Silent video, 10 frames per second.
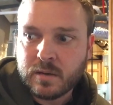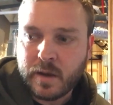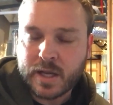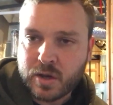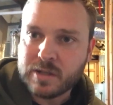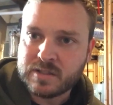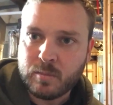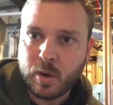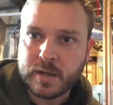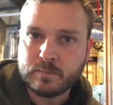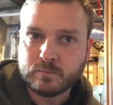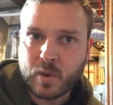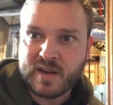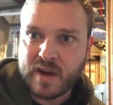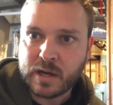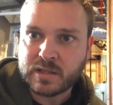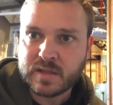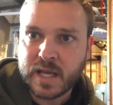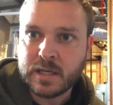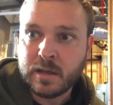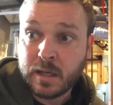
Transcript: Like, could someone write a virus that